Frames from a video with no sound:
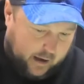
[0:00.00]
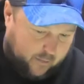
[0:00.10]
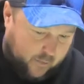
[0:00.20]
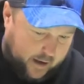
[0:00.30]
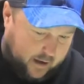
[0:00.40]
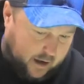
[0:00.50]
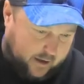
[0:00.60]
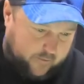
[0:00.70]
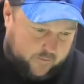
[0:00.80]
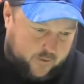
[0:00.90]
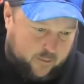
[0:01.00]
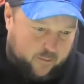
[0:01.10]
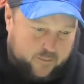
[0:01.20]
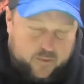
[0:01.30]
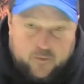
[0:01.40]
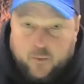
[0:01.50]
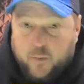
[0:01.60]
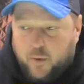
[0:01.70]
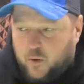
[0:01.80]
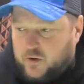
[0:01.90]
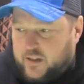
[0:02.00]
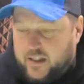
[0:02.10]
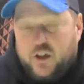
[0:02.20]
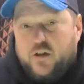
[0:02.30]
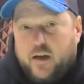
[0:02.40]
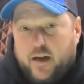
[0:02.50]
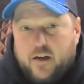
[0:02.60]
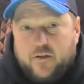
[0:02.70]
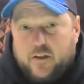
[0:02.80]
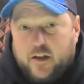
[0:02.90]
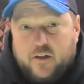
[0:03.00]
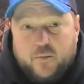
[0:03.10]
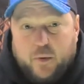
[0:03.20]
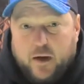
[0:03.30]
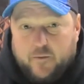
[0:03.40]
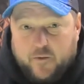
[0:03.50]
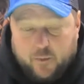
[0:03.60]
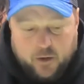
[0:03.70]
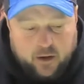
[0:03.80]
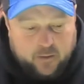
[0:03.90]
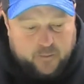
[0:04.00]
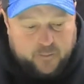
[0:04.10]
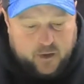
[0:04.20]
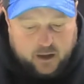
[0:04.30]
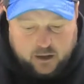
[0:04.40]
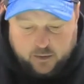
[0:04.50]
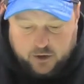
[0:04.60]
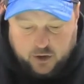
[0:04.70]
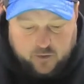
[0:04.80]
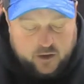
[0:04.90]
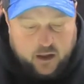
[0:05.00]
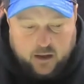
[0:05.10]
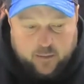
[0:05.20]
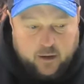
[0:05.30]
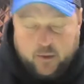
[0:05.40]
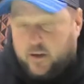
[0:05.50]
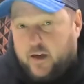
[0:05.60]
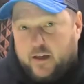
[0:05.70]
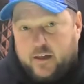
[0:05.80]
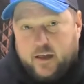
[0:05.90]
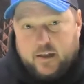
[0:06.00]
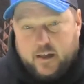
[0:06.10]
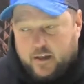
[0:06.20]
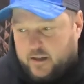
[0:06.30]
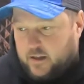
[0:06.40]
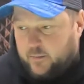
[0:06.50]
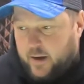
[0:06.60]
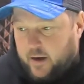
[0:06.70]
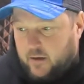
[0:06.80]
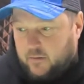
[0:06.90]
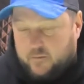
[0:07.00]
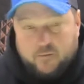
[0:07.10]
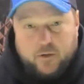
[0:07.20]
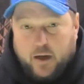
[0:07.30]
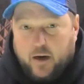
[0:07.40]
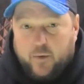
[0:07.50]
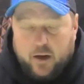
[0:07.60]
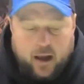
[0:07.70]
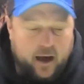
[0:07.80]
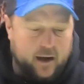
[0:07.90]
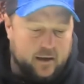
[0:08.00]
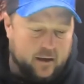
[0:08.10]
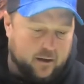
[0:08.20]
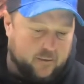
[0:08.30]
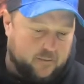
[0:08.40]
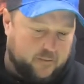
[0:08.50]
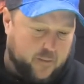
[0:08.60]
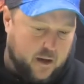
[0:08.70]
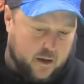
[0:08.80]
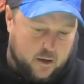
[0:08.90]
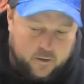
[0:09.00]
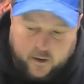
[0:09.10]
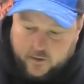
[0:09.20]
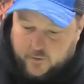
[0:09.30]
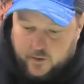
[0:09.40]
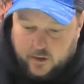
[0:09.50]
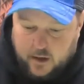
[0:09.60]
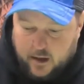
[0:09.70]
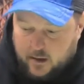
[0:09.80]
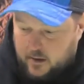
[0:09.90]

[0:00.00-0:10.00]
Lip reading: waiting on it from the post-ish end of things, but from the customer service, he emailed me the next day and said it's in the mail. You'll get it when you get it, and thanks for